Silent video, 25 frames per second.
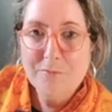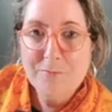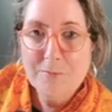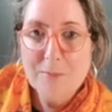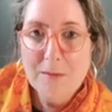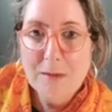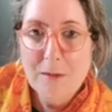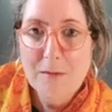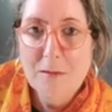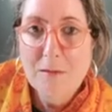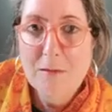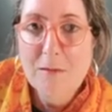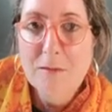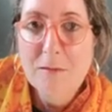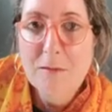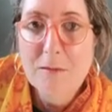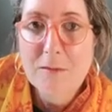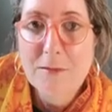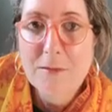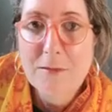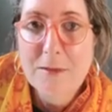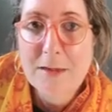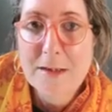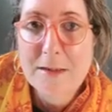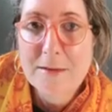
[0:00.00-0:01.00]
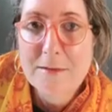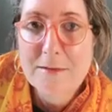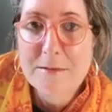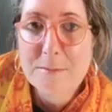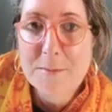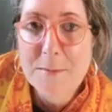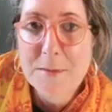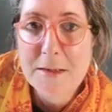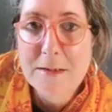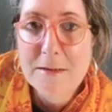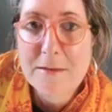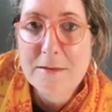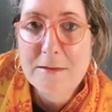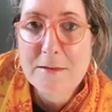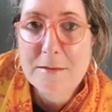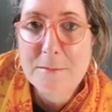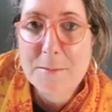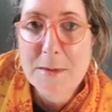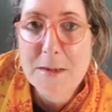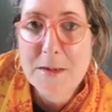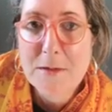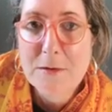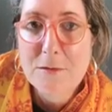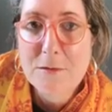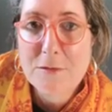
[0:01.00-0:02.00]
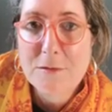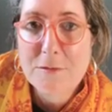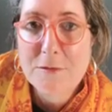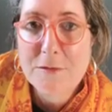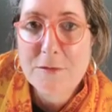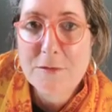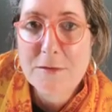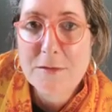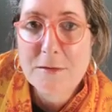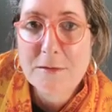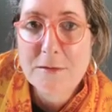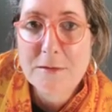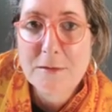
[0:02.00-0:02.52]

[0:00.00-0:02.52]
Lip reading: Oh, thanks, Ms. Melvs.